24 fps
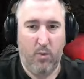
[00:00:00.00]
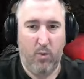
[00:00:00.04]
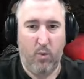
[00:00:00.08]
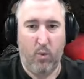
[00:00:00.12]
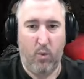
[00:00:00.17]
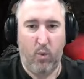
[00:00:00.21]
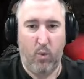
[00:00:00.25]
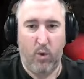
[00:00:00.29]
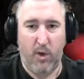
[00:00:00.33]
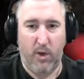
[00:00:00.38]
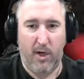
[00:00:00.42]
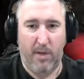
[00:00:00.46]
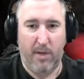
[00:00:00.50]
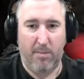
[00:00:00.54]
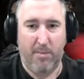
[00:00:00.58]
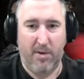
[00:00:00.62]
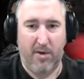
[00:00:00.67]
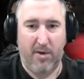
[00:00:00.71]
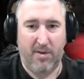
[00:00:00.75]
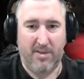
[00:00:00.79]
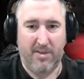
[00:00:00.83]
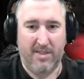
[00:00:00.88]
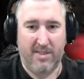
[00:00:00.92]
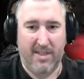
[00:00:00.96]
worry
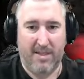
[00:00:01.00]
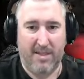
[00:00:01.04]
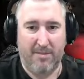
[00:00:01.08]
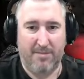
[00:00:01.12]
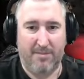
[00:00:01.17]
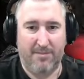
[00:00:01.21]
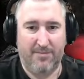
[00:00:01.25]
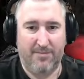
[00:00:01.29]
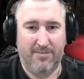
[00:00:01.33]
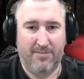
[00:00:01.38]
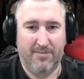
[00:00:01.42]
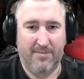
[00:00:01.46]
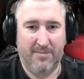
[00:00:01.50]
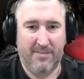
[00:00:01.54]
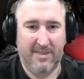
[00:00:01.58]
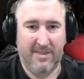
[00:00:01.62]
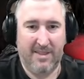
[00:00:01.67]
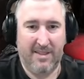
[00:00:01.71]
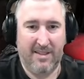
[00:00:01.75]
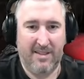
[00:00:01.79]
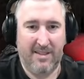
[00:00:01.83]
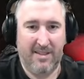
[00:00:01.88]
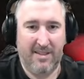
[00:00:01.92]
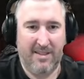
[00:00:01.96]
about
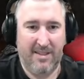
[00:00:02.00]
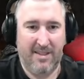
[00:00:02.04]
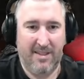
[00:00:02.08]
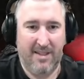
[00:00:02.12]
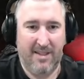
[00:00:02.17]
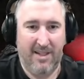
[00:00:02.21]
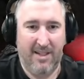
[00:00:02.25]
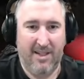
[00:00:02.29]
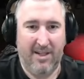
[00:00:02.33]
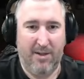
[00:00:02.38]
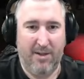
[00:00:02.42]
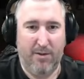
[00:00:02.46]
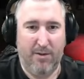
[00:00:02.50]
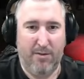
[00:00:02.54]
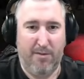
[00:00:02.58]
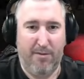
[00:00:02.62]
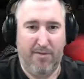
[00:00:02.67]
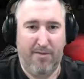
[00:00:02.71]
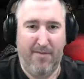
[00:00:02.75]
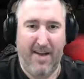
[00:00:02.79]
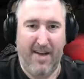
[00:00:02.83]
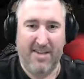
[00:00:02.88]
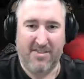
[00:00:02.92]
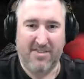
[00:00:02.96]
you know,
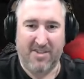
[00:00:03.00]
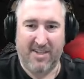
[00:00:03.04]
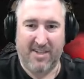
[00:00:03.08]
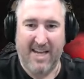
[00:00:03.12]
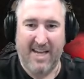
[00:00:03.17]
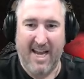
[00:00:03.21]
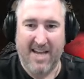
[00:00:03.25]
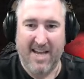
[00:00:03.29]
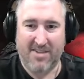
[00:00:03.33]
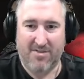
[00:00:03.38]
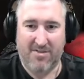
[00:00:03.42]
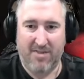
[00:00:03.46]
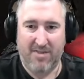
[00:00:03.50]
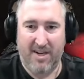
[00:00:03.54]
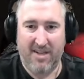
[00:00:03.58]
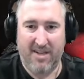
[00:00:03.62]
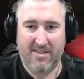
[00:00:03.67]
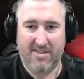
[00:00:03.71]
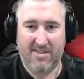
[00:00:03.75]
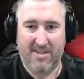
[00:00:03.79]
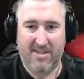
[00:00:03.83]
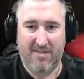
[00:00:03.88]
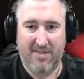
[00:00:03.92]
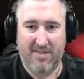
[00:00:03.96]
faster cast rate and
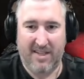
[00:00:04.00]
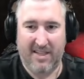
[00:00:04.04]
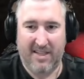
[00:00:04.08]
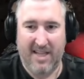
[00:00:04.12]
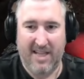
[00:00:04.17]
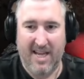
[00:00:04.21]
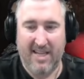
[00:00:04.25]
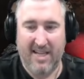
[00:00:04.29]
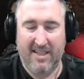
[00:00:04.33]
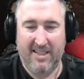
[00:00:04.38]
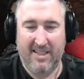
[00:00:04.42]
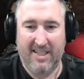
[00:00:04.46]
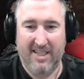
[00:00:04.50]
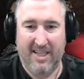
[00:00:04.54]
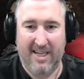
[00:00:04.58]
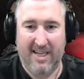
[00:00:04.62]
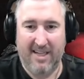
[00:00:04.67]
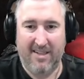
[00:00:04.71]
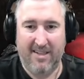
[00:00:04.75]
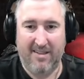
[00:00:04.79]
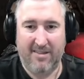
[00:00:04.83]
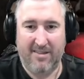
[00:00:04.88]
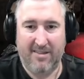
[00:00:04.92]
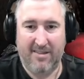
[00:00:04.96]
stuff like that, and
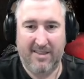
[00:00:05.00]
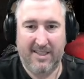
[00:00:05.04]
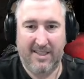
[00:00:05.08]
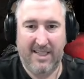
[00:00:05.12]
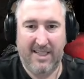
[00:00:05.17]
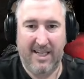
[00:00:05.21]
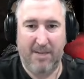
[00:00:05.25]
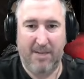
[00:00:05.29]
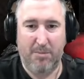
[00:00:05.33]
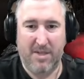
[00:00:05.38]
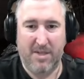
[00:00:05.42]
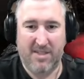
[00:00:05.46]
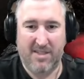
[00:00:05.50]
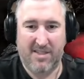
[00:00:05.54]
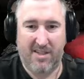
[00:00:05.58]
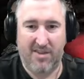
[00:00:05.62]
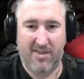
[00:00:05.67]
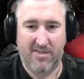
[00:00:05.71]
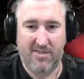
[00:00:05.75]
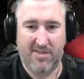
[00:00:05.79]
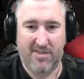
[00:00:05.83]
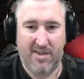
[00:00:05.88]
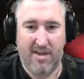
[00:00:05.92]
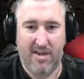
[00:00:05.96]
getting my
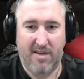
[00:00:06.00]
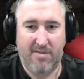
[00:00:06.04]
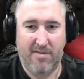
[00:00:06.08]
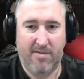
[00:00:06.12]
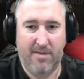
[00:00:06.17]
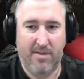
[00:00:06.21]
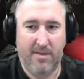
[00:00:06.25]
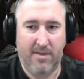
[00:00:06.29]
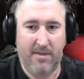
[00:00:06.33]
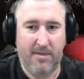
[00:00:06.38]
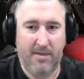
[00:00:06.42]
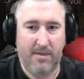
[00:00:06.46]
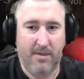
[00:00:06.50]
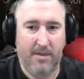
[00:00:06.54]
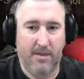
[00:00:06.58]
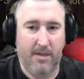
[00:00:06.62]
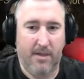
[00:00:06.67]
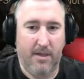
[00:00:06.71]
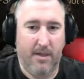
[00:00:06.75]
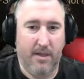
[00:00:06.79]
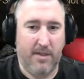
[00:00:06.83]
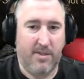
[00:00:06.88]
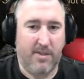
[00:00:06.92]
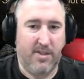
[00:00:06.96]
skills off.
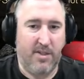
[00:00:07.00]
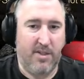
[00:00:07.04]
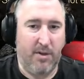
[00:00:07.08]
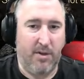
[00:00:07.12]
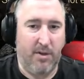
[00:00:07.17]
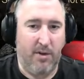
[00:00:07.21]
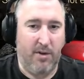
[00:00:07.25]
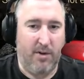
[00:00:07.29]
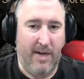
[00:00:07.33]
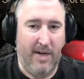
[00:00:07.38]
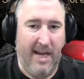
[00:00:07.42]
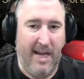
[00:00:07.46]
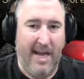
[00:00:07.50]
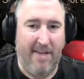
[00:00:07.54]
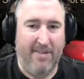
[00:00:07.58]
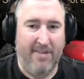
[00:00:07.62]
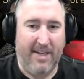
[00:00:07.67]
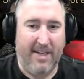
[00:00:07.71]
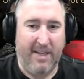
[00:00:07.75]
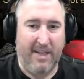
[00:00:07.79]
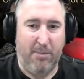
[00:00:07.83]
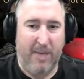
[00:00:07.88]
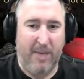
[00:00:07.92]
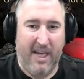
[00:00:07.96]
I still don't have
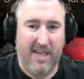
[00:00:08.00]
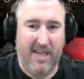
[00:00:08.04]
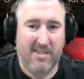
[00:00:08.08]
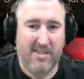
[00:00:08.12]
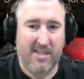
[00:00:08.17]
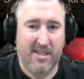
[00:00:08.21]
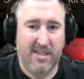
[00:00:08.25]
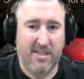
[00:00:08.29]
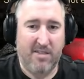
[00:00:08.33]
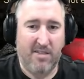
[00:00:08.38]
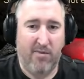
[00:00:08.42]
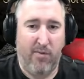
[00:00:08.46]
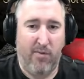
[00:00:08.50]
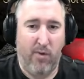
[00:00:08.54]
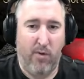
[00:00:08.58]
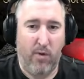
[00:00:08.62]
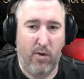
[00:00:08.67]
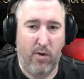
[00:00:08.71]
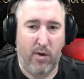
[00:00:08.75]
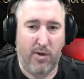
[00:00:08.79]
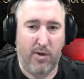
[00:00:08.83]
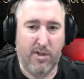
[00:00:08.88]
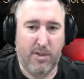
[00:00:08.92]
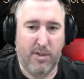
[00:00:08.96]
any bases
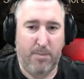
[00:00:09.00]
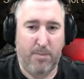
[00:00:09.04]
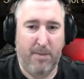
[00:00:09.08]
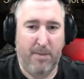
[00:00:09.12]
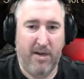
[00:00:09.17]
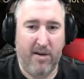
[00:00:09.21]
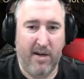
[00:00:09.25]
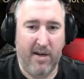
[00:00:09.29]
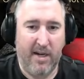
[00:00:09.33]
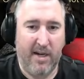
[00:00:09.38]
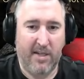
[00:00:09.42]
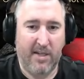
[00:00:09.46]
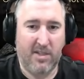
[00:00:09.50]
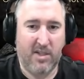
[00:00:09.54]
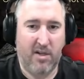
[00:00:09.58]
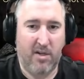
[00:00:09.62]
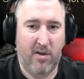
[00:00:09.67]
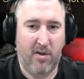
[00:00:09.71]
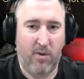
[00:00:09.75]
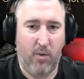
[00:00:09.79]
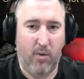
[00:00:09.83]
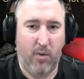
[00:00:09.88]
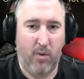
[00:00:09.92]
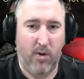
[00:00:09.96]
for Spirit
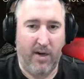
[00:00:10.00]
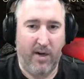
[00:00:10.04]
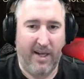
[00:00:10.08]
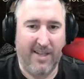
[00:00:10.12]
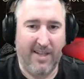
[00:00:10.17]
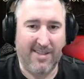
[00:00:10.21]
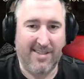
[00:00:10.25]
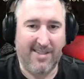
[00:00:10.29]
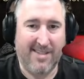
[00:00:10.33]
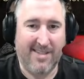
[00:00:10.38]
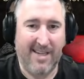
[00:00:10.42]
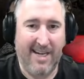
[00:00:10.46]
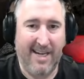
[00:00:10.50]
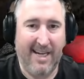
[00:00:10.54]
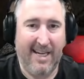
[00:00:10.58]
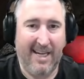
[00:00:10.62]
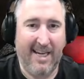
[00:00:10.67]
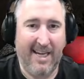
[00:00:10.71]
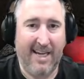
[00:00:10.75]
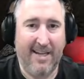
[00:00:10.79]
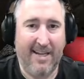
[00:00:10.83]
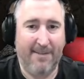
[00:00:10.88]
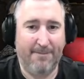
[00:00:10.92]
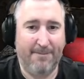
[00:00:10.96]
or Insight
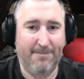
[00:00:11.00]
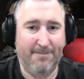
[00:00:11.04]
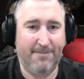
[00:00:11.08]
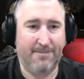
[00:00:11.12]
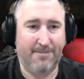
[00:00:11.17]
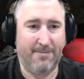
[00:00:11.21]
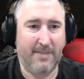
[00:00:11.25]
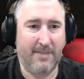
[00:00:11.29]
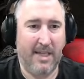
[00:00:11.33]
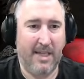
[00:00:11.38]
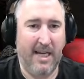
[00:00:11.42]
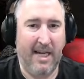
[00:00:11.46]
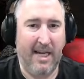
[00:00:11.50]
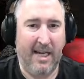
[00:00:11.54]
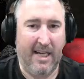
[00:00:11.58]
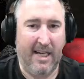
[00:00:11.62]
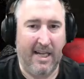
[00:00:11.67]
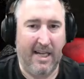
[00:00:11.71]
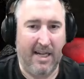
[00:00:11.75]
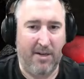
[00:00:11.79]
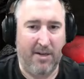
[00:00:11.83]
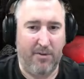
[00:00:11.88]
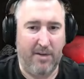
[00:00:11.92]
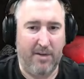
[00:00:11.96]
yet, and
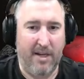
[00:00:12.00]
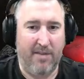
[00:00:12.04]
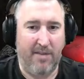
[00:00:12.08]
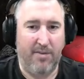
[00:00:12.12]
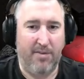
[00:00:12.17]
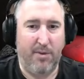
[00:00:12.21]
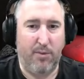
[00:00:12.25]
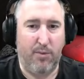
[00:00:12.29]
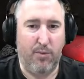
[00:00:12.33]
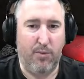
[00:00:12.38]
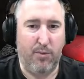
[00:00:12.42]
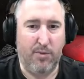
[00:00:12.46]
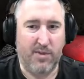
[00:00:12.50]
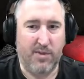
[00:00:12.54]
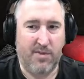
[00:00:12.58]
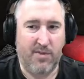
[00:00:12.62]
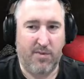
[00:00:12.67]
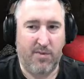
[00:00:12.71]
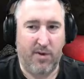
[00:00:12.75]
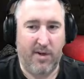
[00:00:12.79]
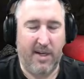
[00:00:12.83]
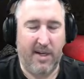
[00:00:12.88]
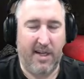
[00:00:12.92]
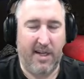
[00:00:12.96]
I don't have the runes
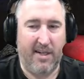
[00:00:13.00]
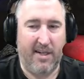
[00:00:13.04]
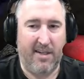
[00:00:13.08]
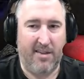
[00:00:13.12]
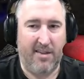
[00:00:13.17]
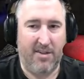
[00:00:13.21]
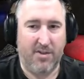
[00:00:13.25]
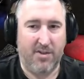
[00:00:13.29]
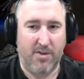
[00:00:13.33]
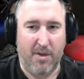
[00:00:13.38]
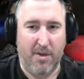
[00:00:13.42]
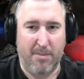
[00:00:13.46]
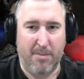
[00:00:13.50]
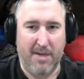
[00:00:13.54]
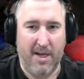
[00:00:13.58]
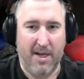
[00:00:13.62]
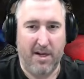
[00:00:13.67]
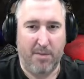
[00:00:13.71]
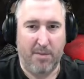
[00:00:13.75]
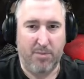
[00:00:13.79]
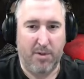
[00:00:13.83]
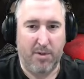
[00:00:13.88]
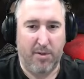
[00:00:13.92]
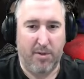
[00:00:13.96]
for it yet either, so I'm not
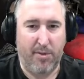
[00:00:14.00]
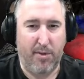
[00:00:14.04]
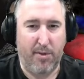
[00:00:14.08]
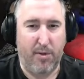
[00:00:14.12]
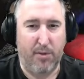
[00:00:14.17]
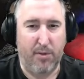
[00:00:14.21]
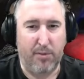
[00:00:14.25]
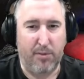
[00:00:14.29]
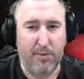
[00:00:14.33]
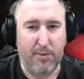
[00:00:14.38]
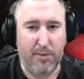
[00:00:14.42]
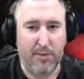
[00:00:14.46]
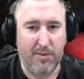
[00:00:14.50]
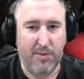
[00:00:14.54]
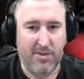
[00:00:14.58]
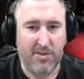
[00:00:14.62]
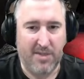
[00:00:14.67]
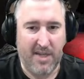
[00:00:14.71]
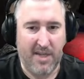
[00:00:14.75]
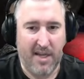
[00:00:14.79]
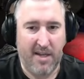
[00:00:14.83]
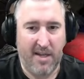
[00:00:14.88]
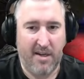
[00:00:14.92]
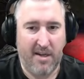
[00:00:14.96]
up to full runes
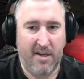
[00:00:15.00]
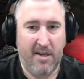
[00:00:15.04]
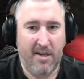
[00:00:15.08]
yet.